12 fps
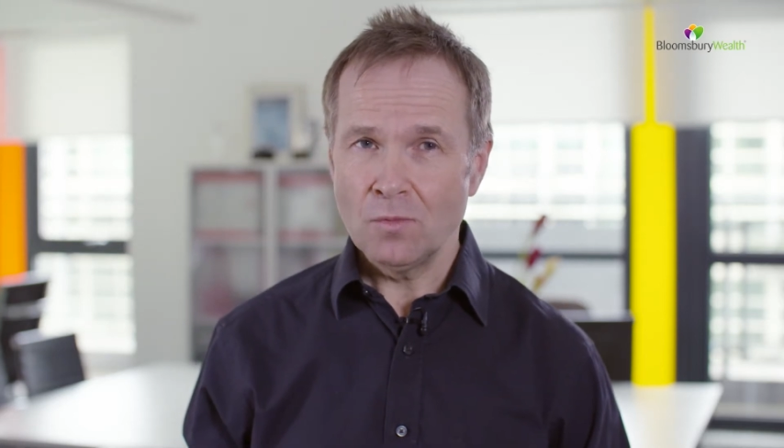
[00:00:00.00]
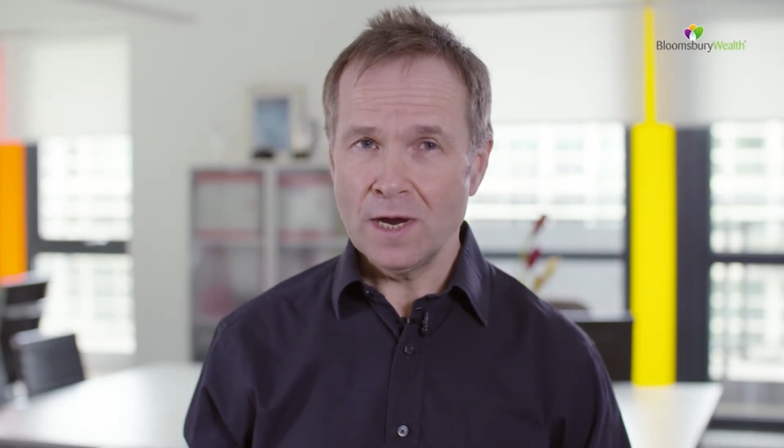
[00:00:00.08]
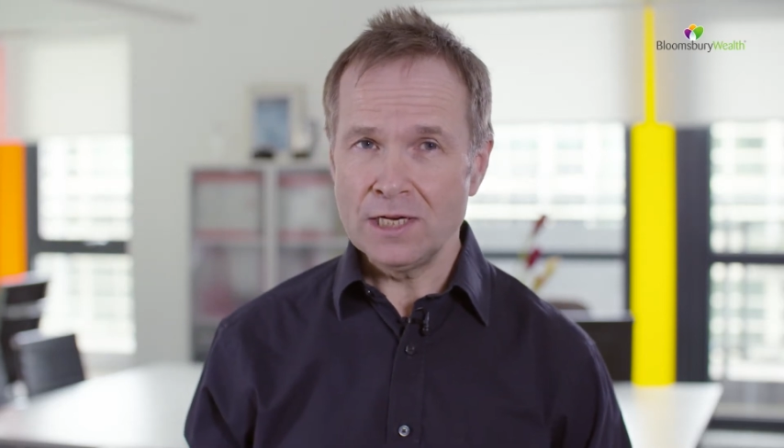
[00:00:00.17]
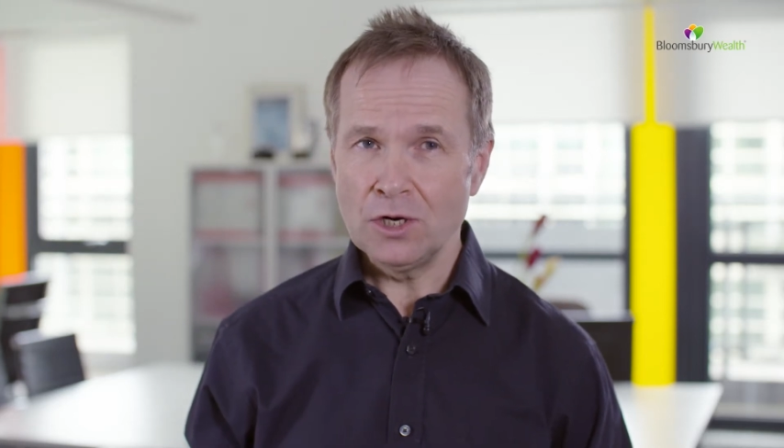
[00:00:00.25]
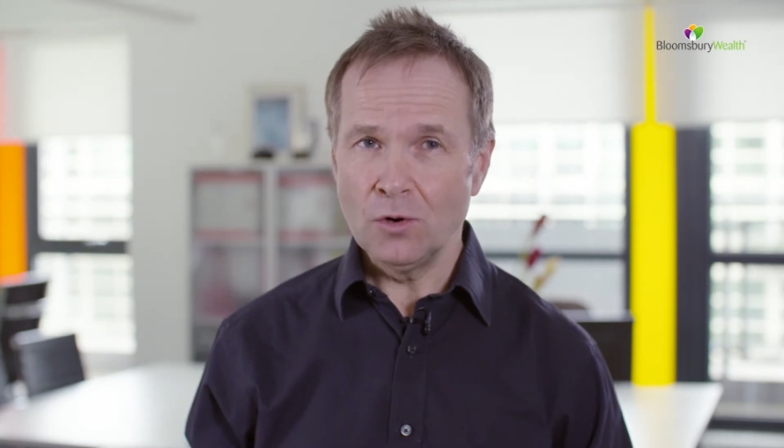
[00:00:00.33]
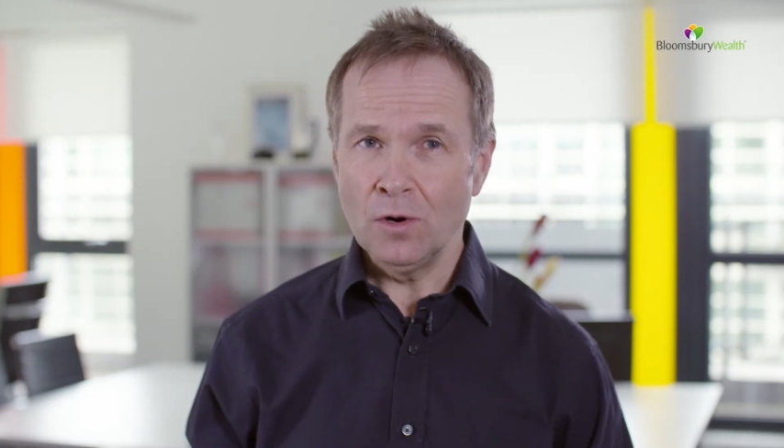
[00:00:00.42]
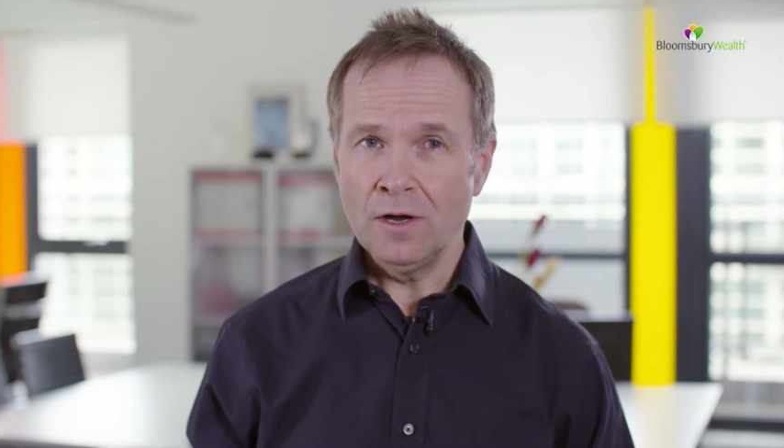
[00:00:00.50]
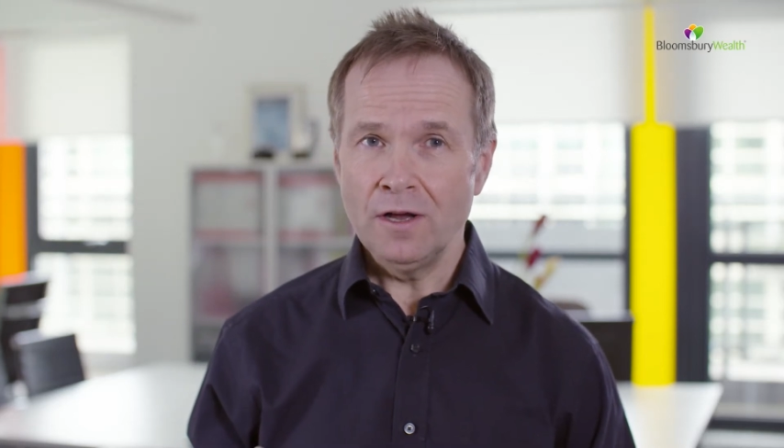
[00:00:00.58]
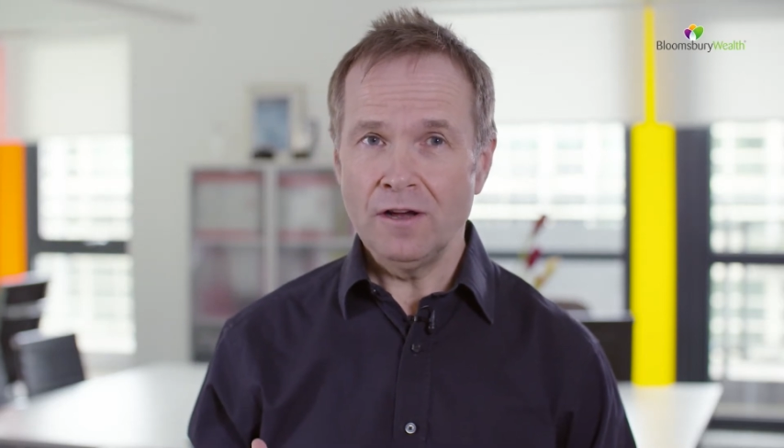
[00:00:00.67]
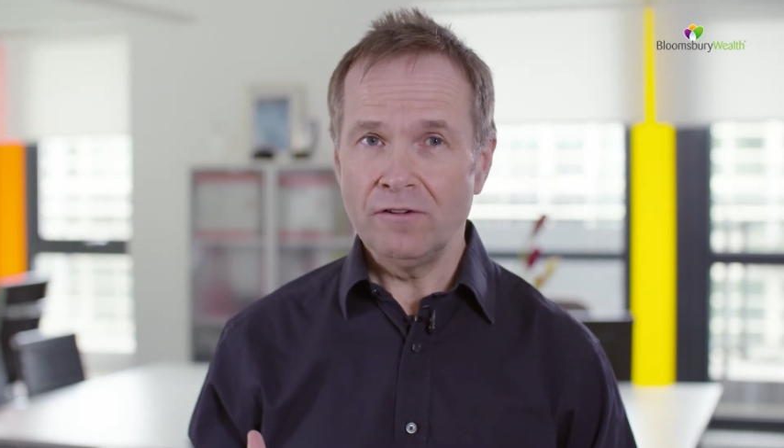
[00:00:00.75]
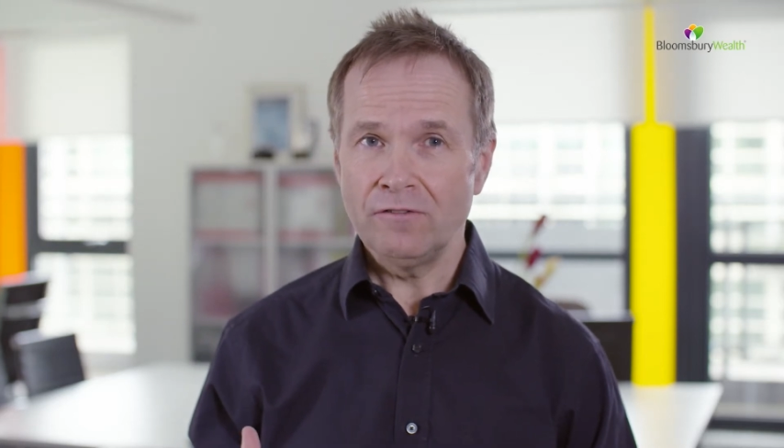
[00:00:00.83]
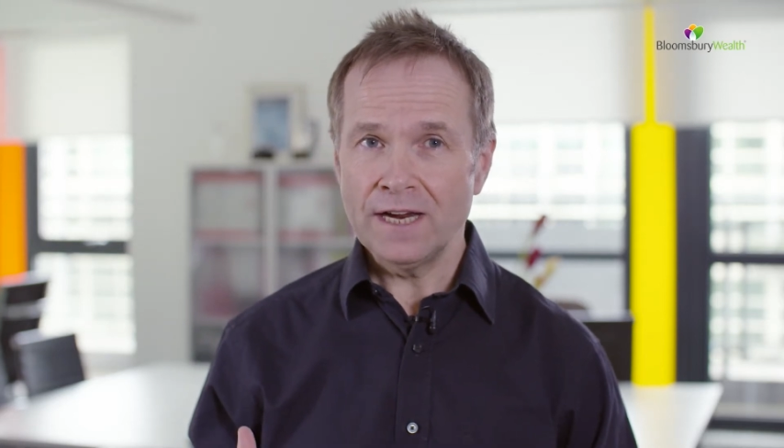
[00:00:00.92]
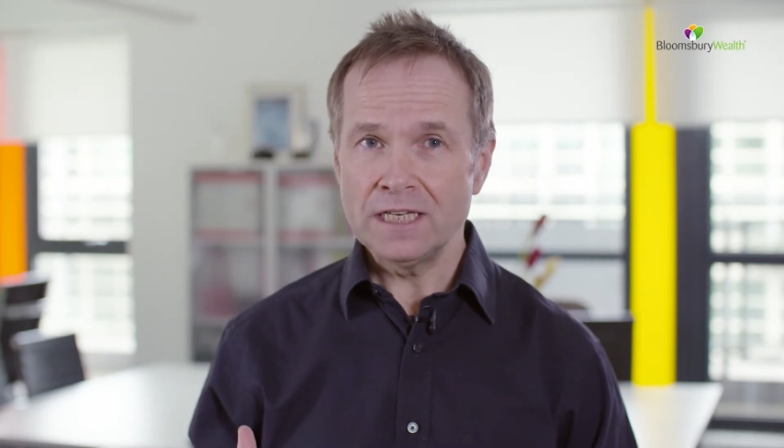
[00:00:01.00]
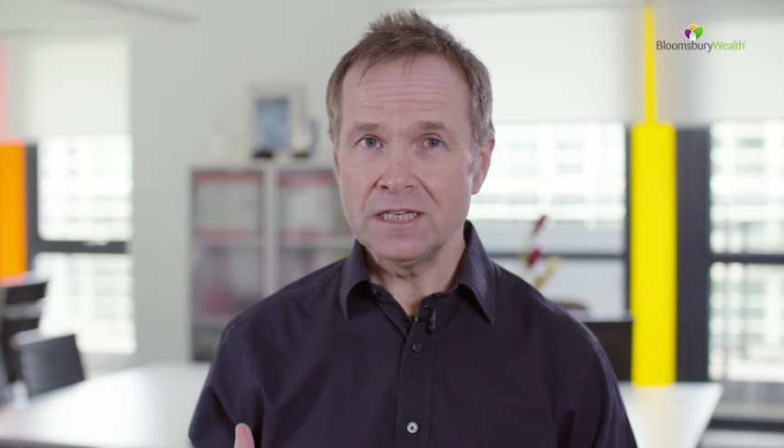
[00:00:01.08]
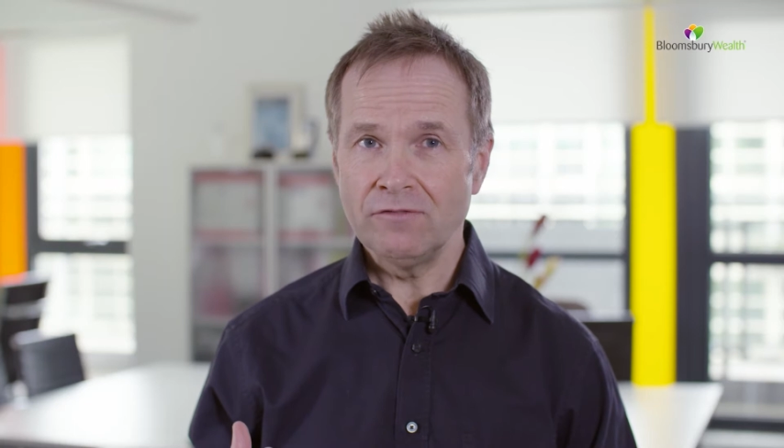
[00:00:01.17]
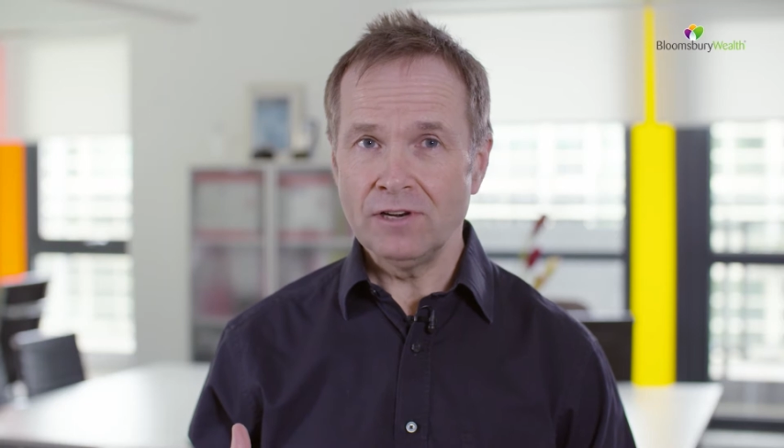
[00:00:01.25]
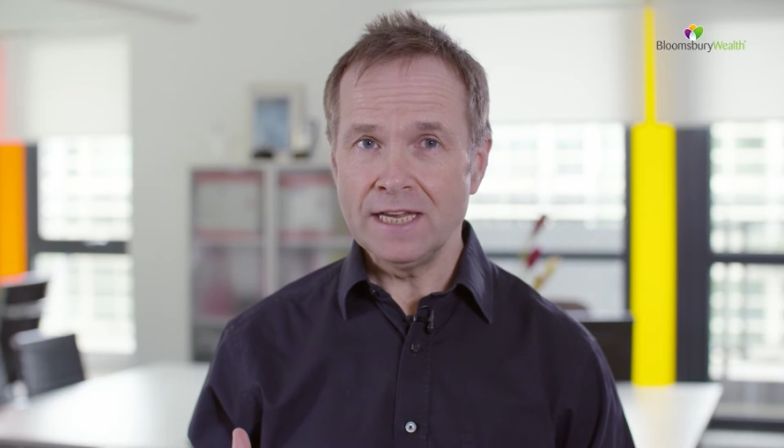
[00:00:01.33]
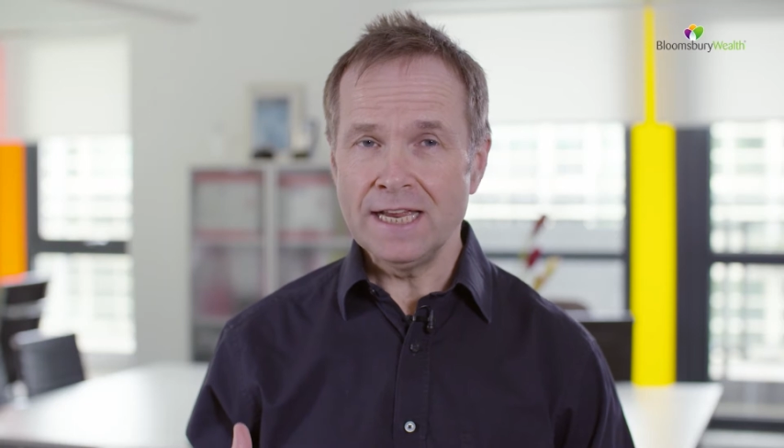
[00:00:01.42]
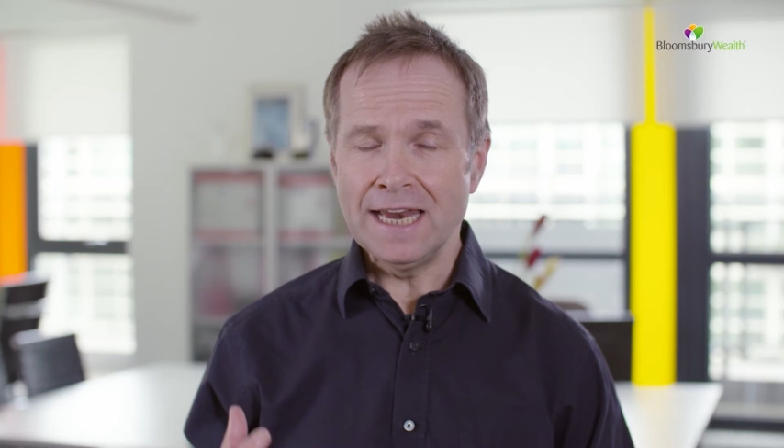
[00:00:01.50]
when you're effectively